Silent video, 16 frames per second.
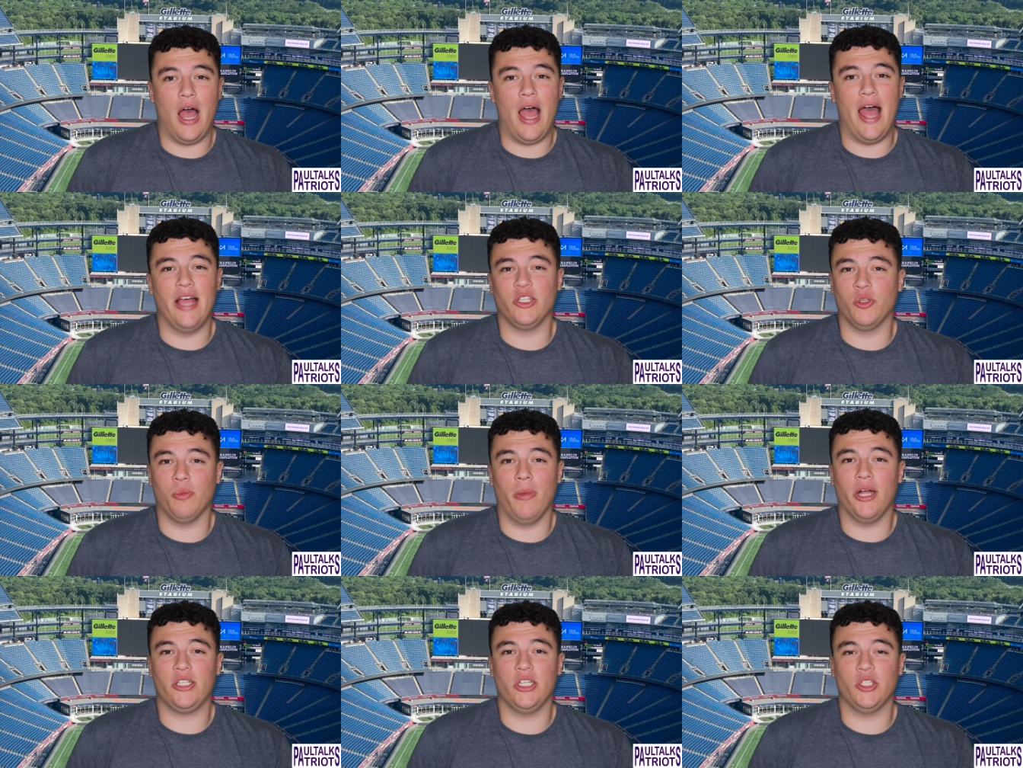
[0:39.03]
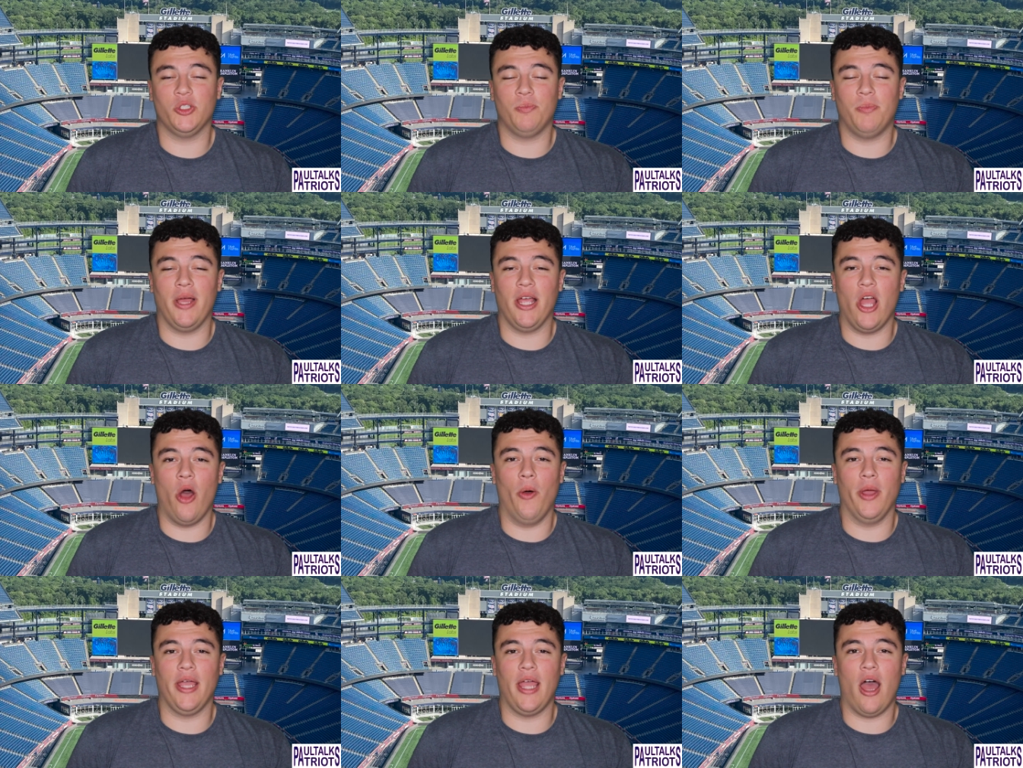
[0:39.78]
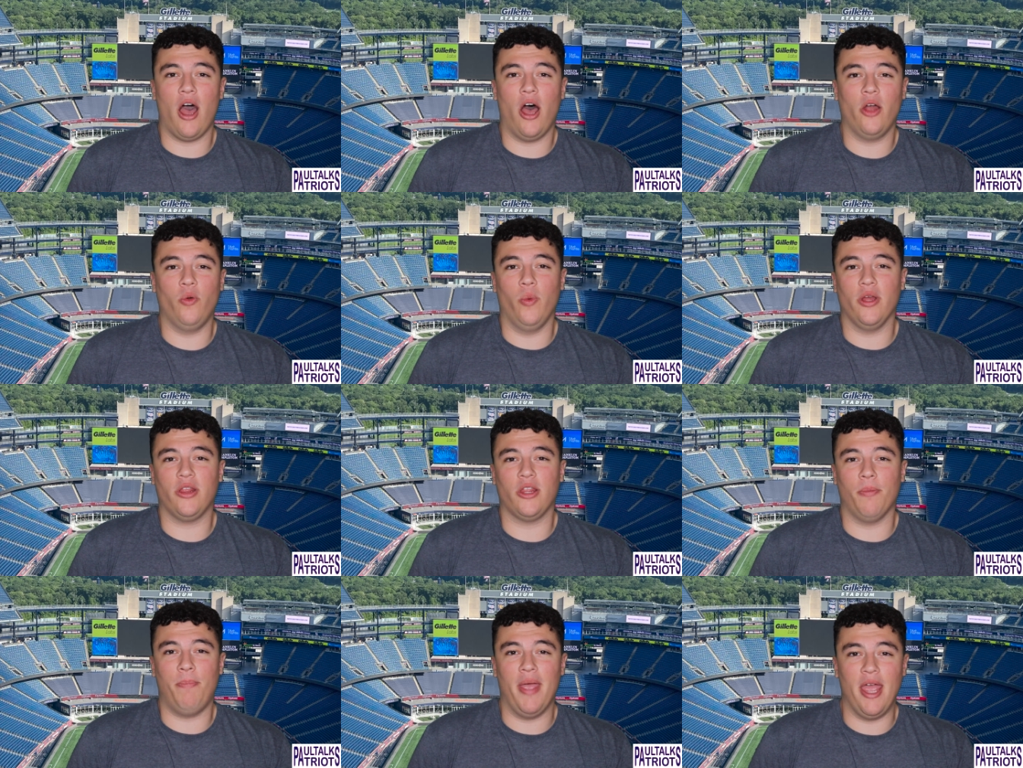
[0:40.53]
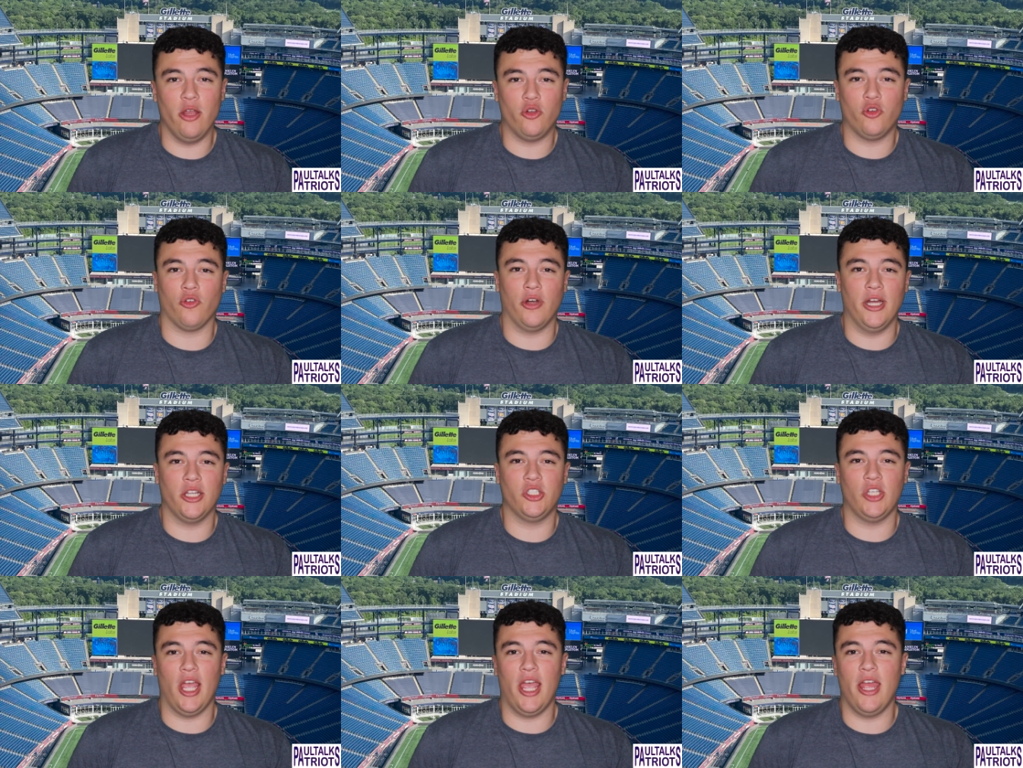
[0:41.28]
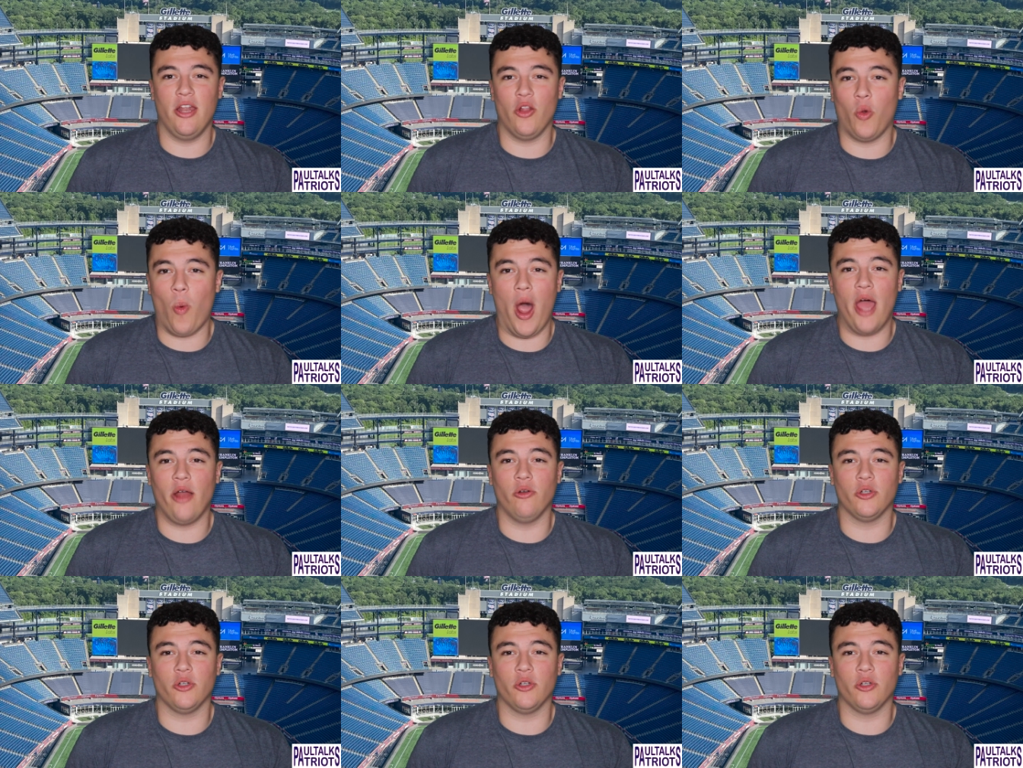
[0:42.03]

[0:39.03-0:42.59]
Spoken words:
as much has been going on with the Patriots and the wide